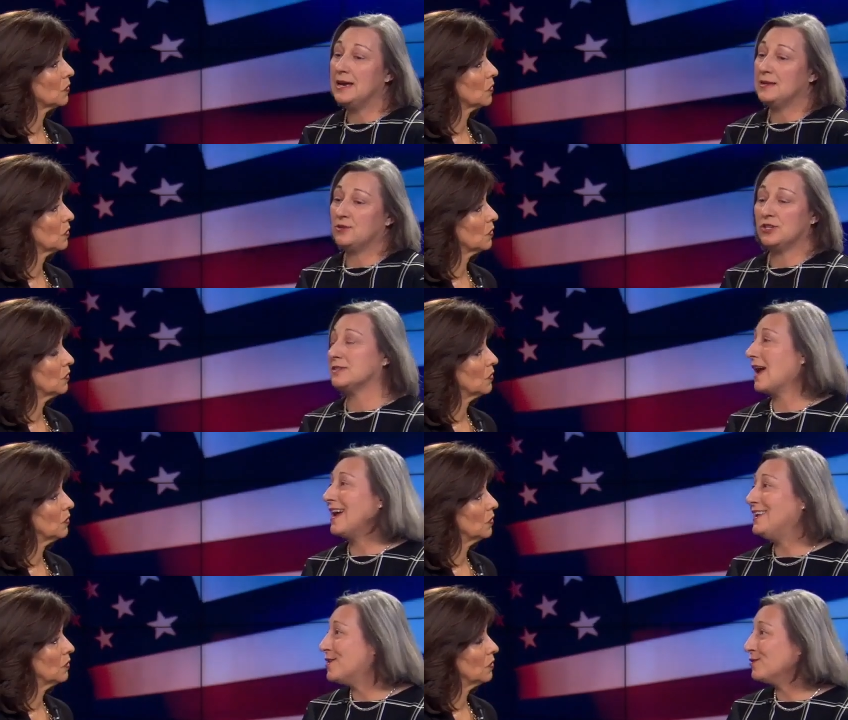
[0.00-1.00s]
Speaker 1: is just,
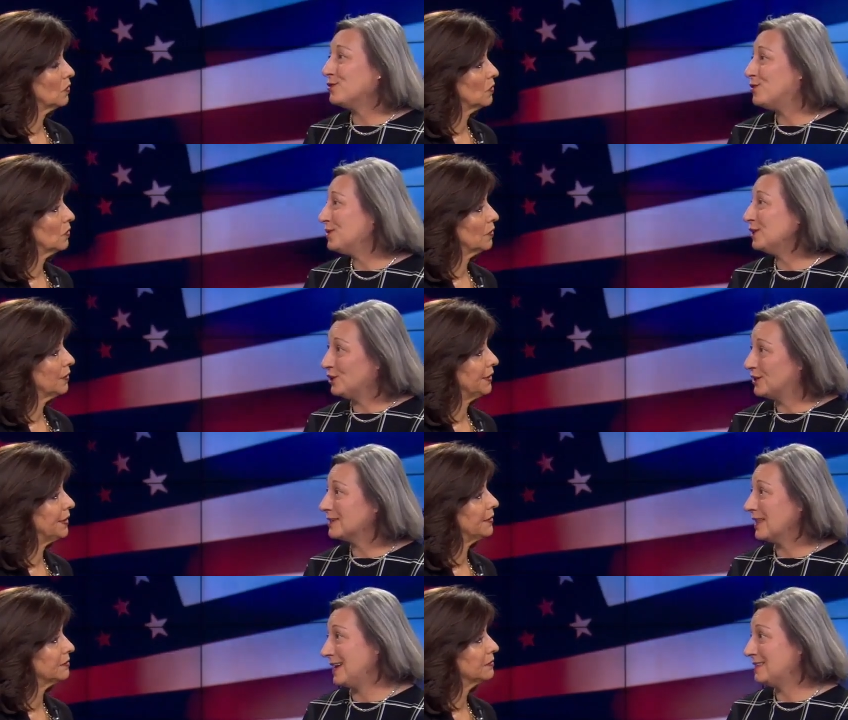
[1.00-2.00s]
I never knew it looked
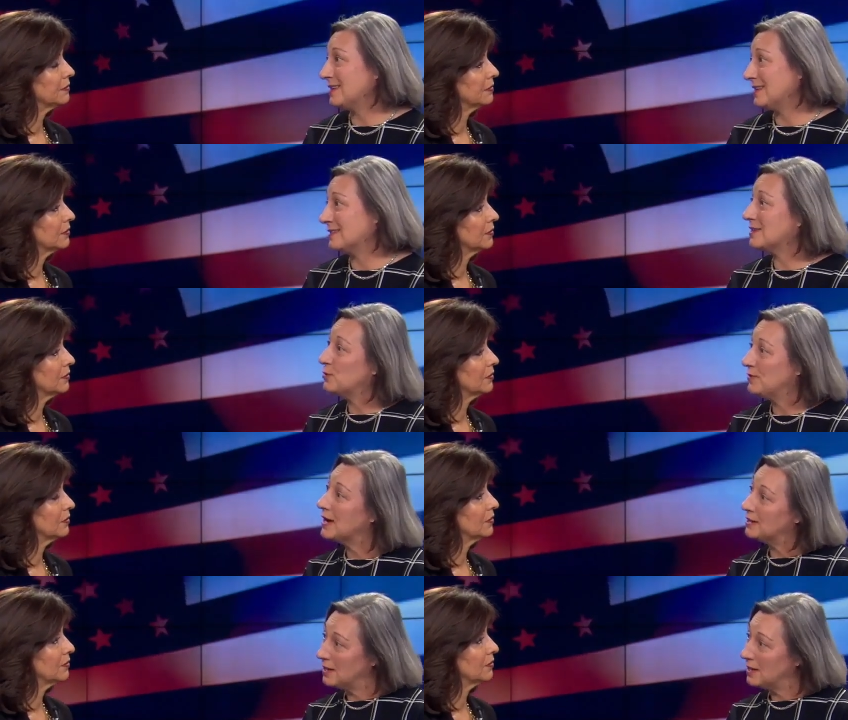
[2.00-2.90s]
yeah. like this. And we've got a